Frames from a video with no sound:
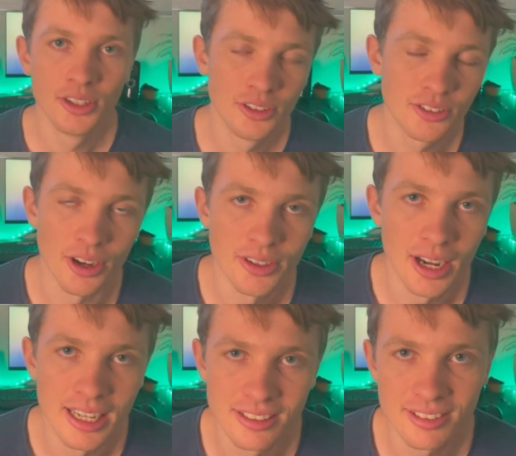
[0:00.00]
So
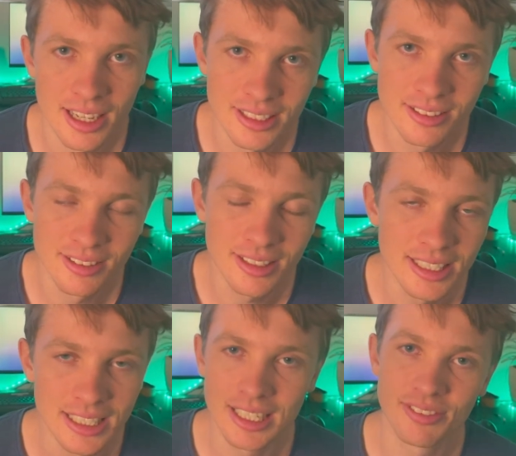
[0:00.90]
I decided to
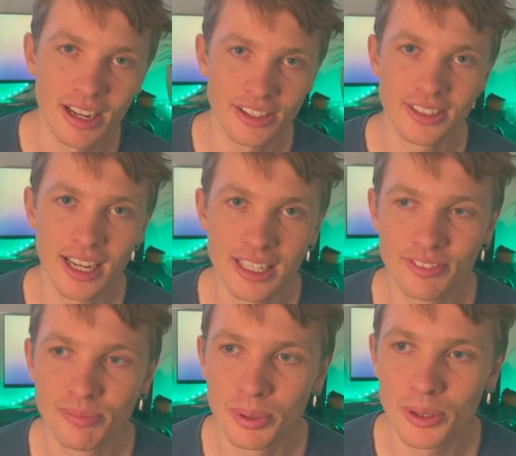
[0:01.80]
see if I could kind
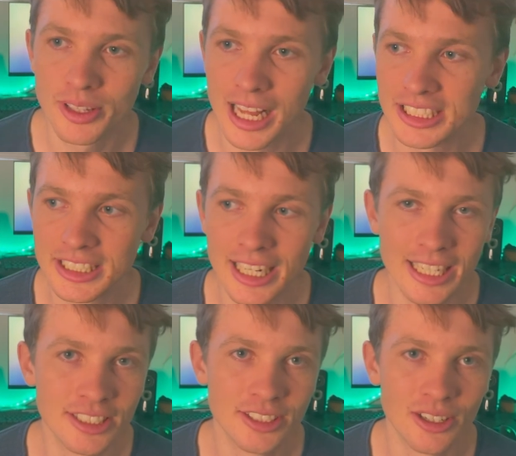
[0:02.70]
of put that
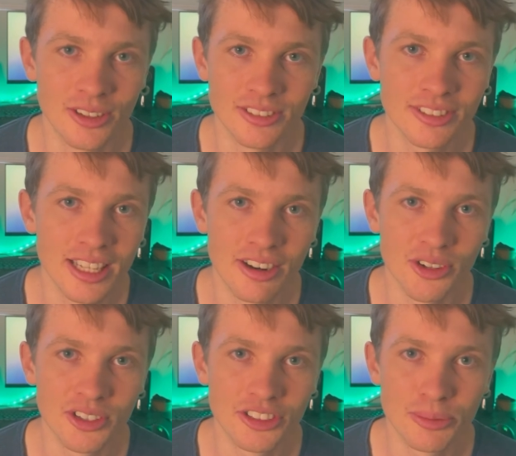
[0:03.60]
change on
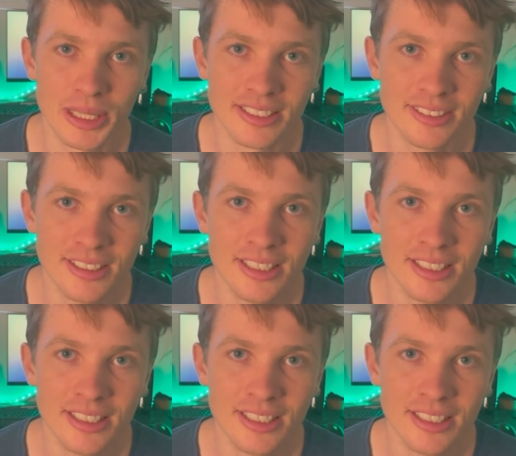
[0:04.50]
steroids a bit.